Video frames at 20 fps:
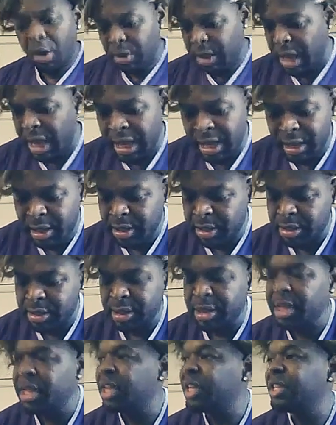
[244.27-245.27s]
Okay,
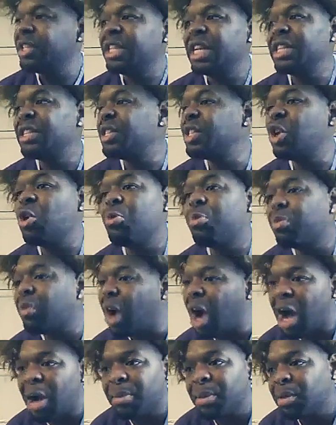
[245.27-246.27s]
that's no
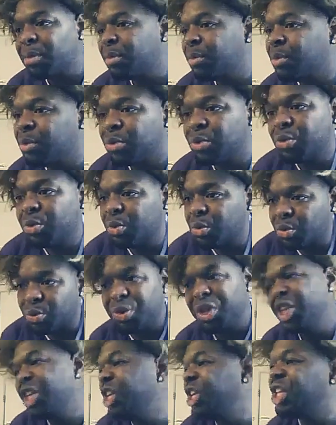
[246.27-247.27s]
problem.
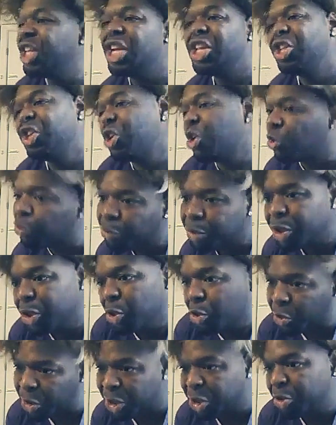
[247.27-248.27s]
We can get that done
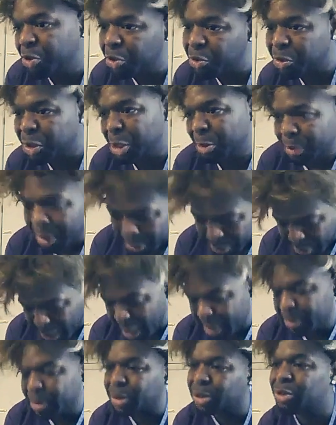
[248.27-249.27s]
real quick. Do you hear me,
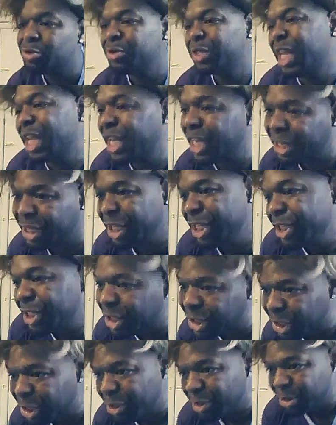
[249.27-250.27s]
baby? As soon as I get these